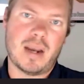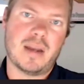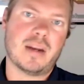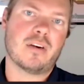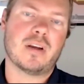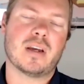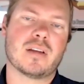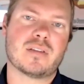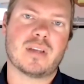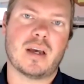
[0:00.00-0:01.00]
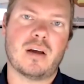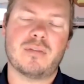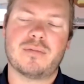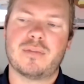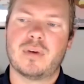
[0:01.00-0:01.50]
not just in the mine
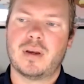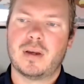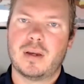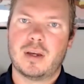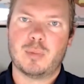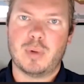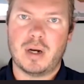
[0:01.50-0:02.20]
area itself,